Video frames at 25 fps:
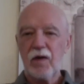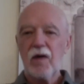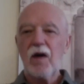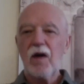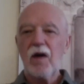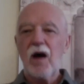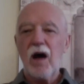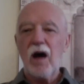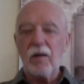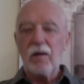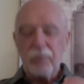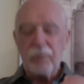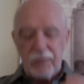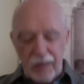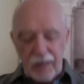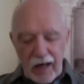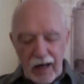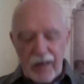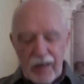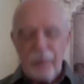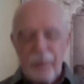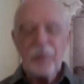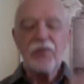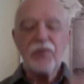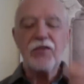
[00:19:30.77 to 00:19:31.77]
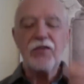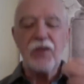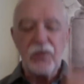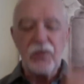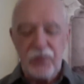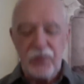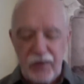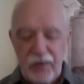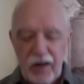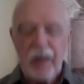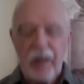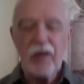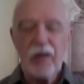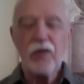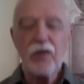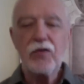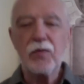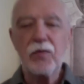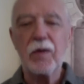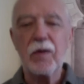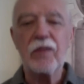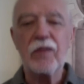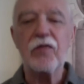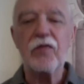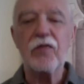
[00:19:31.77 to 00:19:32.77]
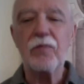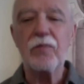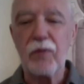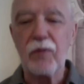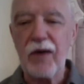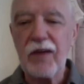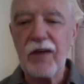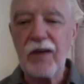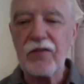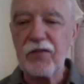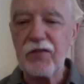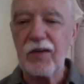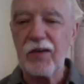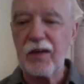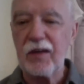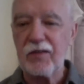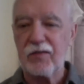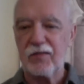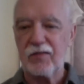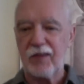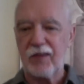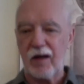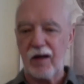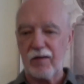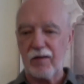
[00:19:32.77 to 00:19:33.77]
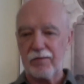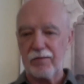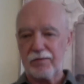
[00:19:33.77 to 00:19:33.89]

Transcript: of life's desire to express itself.